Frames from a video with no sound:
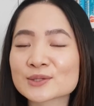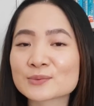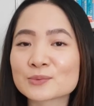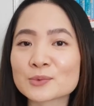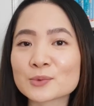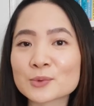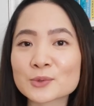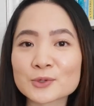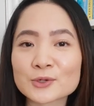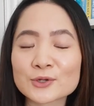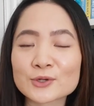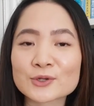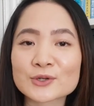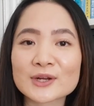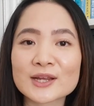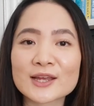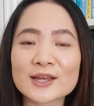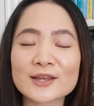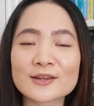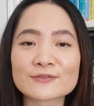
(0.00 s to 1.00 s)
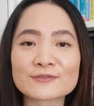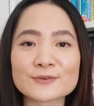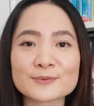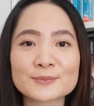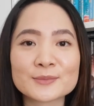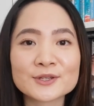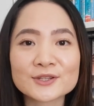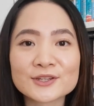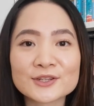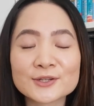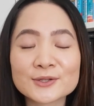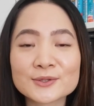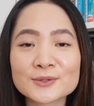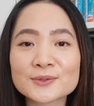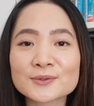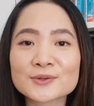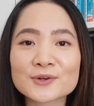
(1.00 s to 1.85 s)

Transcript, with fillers: war, and familial